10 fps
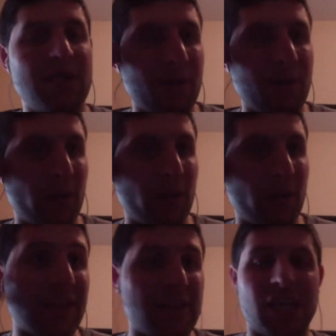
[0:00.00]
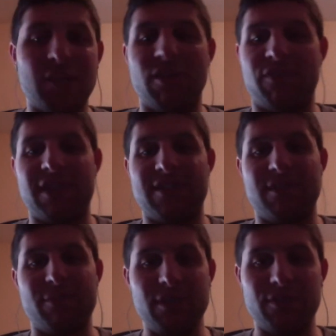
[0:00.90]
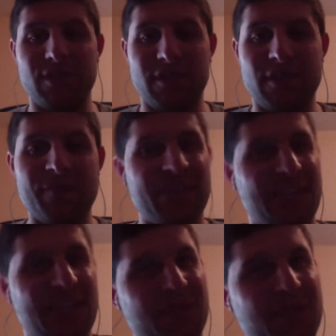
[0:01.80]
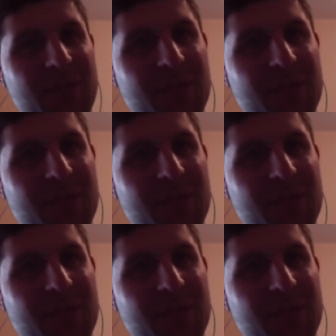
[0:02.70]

But when I think about flexibility, and it's funny